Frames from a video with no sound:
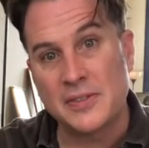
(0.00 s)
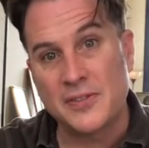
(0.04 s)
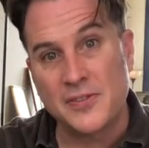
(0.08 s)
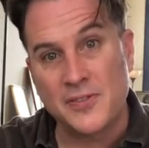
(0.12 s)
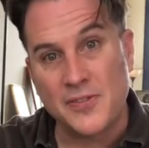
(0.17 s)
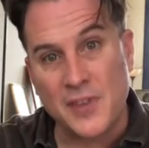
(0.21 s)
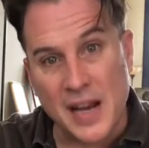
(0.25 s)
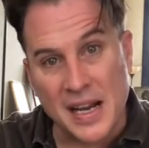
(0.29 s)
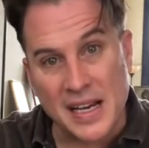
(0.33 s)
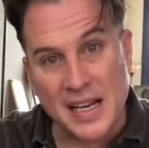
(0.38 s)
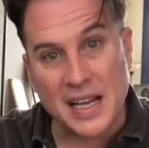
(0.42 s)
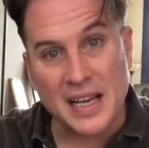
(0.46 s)

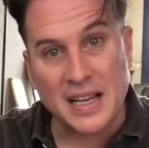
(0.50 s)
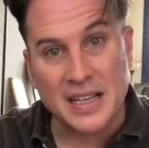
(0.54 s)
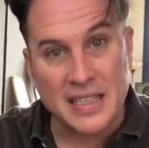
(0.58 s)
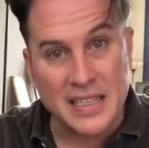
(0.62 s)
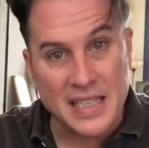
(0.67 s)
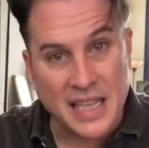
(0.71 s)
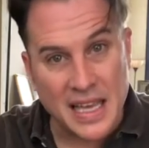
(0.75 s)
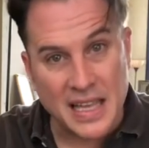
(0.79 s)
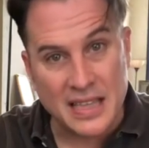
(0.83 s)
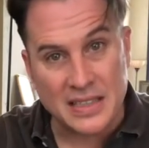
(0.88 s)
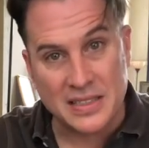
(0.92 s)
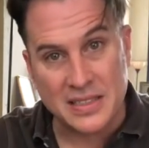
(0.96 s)
Fight
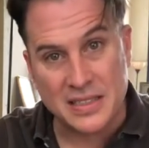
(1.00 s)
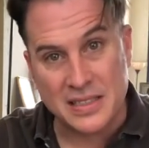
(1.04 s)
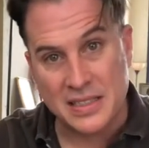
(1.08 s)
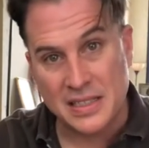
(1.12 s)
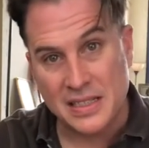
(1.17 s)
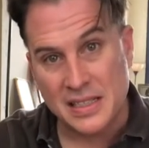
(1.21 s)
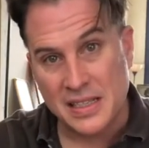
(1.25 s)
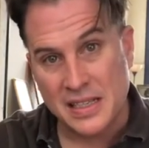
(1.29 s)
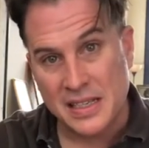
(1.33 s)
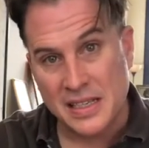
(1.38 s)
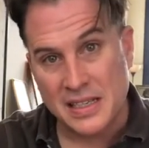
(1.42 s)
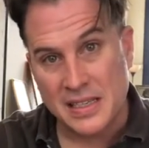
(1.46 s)

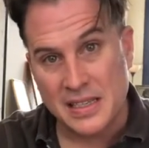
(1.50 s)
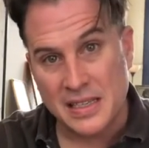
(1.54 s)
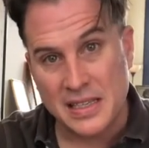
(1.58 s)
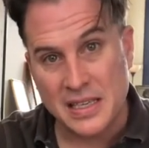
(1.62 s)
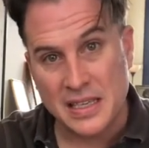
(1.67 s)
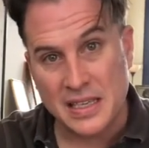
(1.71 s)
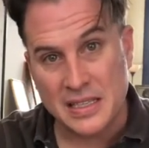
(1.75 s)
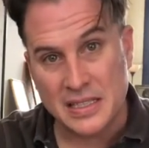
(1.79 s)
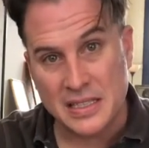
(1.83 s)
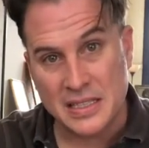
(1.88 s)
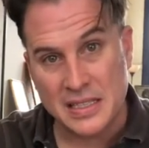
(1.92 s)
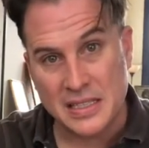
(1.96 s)
against
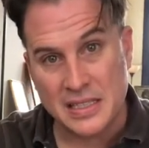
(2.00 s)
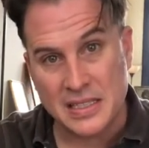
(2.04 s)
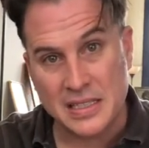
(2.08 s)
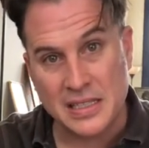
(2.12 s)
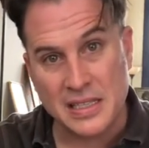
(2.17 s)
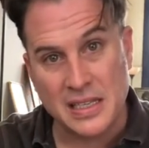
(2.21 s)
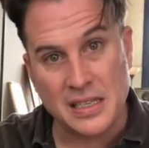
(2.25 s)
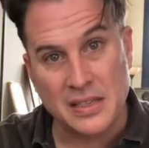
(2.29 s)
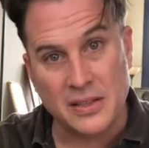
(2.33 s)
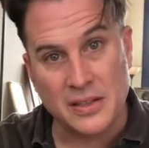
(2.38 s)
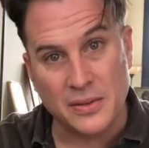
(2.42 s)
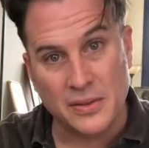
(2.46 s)
this
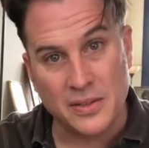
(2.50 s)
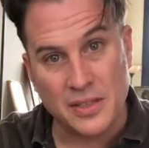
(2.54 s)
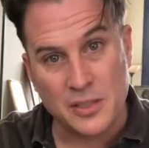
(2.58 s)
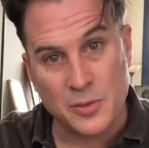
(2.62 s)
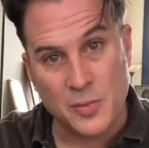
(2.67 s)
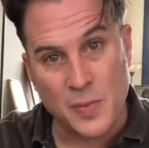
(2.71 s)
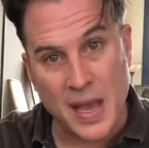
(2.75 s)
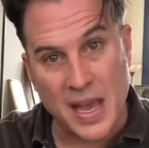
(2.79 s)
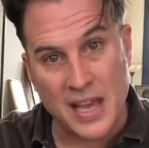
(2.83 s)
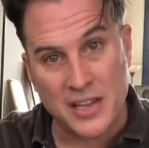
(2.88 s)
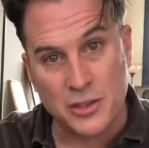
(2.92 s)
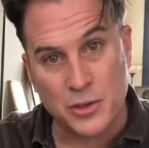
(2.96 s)
skill,
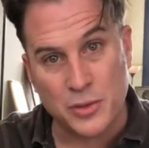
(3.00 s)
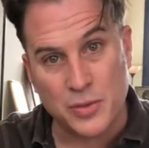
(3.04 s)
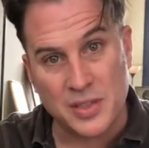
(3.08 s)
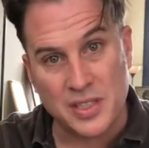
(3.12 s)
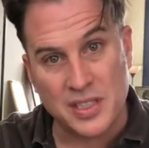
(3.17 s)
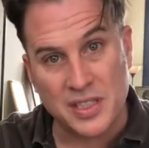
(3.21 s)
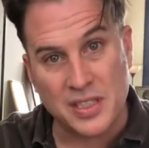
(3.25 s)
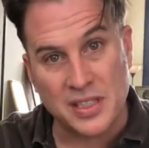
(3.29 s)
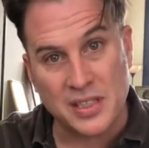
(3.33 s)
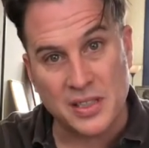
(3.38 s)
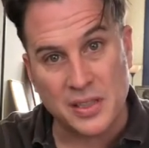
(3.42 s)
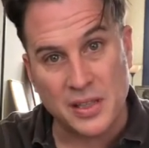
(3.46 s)
this mastery
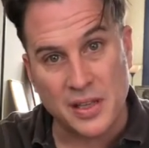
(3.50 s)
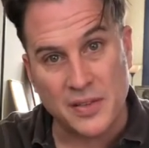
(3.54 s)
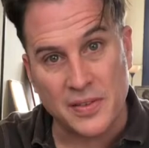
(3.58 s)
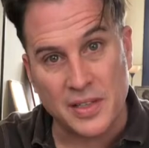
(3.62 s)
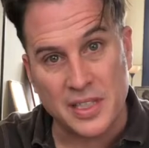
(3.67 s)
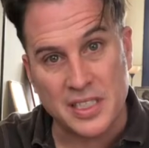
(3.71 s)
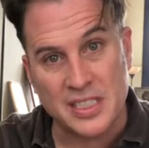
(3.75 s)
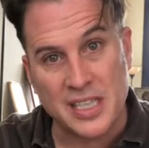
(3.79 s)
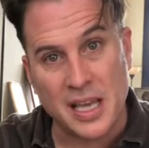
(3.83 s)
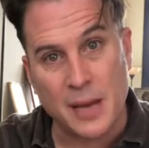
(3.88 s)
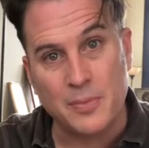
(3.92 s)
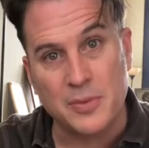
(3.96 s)
skill of
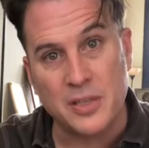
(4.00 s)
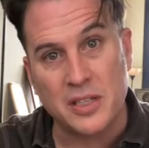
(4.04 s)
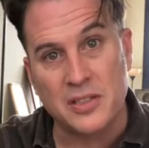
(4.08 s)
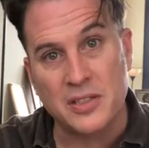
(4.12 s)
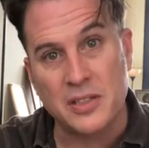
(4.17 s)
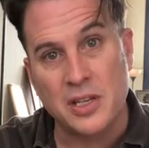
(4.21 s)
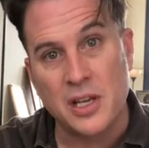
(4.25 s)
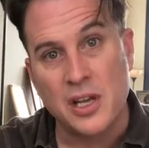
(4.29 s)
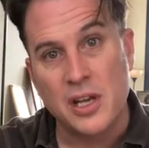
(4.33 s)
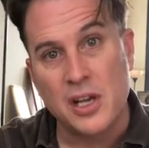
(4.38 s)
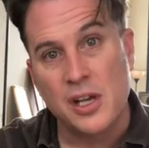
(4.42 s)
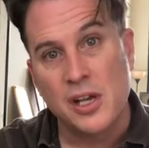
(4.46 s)

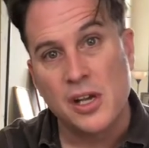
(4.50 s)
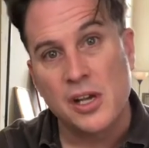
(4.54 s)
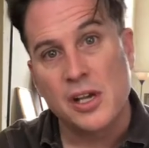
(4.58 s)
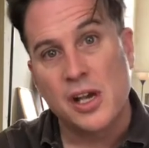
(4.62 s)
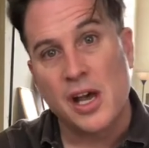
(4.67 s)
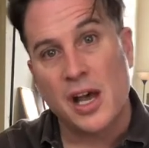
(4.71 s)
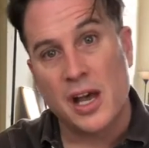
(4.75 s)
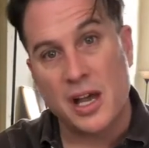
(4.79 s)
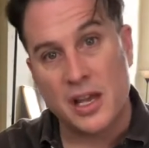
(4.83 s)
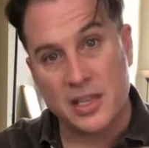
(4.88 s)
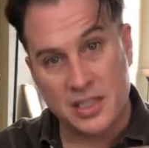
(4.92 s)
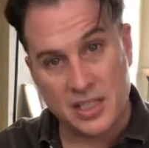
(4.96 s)
acceptance.
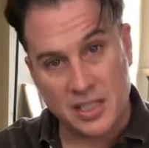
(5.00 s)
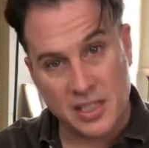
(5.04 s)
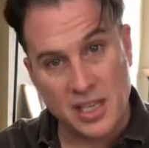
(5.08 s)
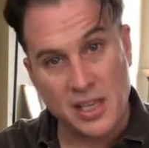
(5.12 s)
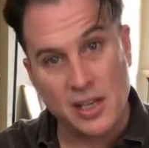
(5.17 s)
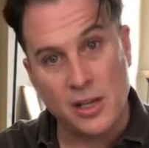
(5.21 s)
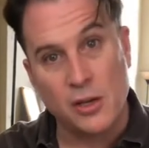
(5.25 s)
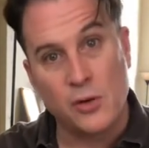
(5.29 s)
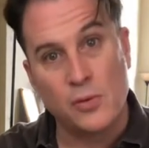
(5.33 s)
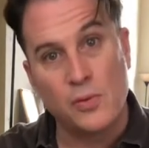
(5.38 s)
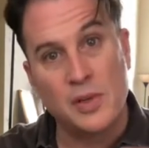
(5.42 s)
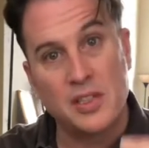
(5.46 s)
A
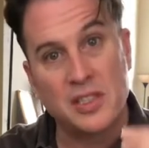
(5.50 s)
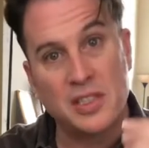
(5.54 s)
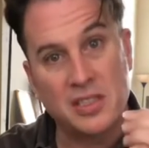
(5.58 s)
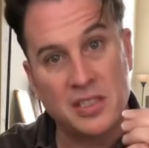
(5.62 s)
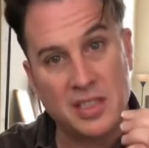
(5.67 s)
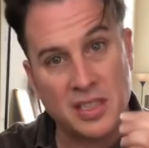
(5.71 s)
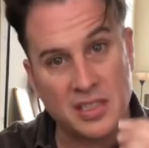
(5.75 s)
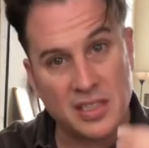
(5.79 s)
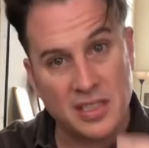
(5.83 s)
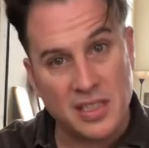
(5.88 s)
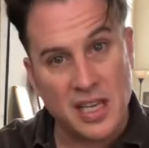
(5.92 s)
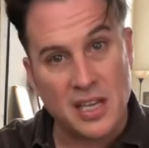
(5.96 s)
skill which
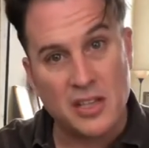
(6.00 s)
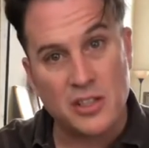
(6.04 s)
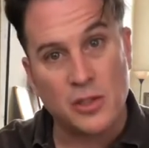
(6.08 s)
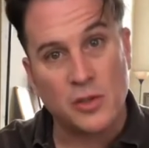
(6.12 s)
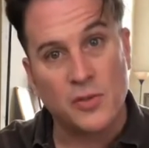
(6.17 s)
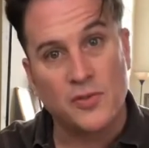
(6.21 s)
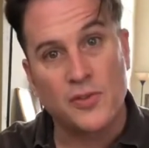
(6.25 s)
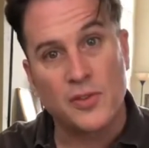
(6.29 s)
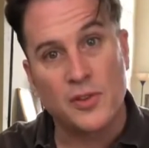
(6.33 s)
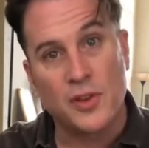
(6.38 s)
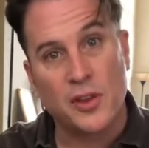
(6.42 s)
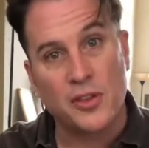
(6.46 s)
is
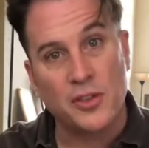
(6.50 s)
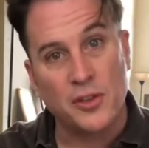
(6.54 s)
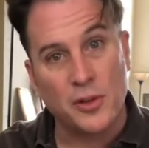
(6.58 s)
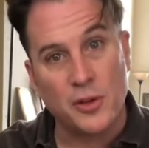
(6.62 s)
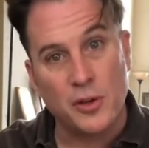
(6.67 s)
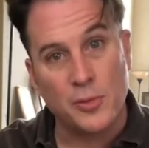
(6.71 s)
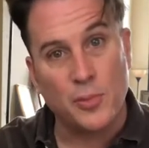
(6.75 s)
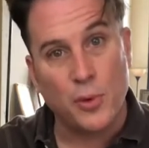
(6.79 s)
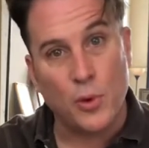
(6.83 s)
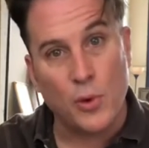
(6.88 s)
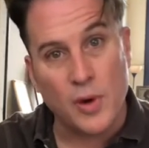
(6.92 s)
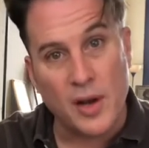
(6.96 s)
essential for the
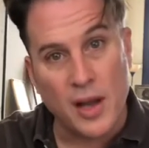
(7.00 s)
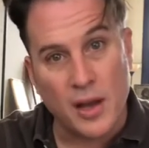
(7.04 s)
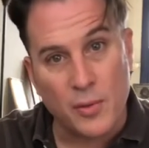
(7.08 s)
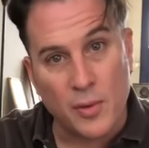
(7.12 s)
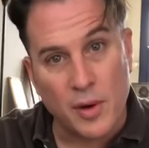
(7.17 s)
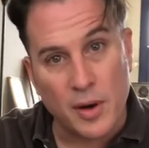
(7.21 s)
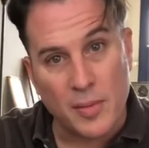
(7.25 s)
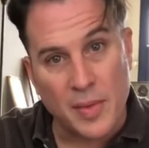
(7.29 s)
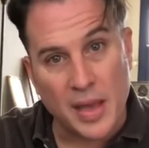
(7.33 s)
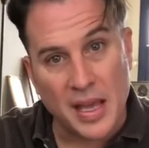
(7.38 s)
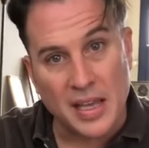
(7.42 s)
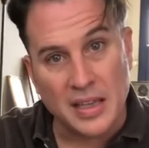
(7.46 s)
third point I
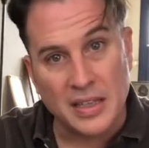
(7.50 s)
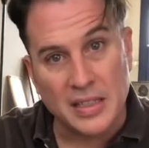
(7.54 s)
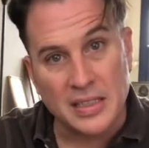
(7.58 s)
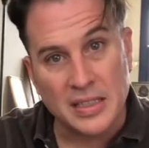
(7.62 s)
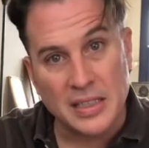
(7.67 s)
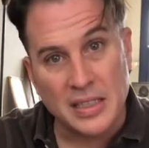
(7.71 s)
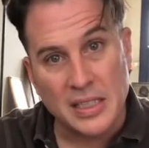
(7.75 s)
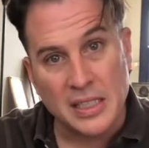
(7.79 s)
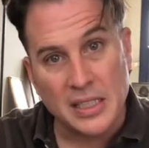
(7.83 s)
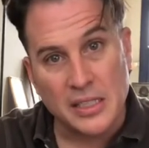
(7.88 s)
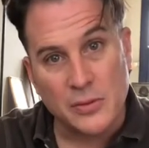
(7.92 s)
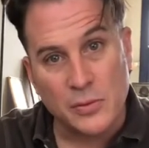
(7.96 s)
want to make,
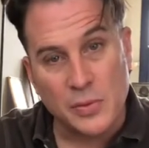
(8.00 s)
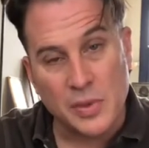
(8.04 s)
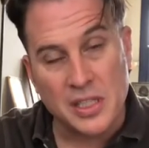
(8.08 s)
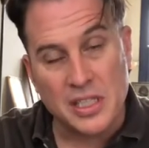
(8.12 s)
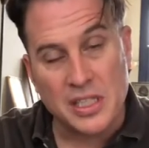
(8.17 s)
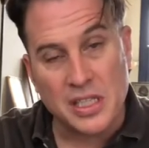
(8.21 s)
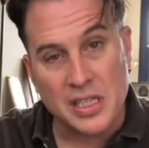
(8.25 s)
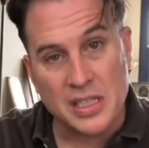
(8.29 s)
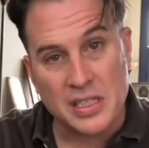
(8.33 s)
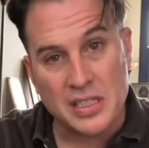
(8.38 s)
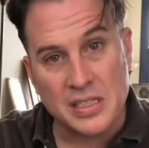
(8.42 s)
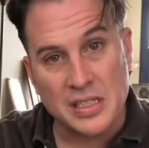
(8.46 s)

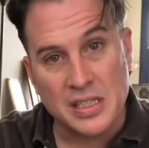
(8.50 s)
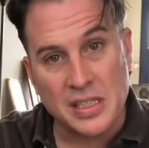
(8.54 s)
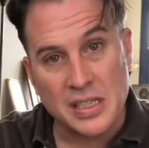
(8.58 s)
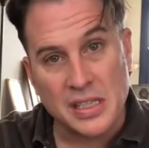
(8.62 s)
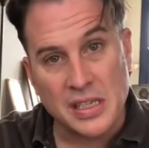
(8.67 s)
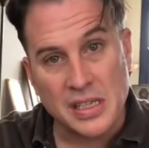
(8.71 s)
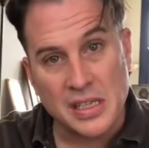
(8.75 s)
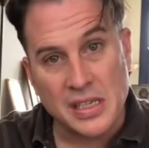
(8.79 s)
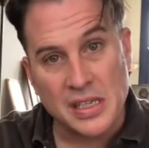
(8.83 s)
which is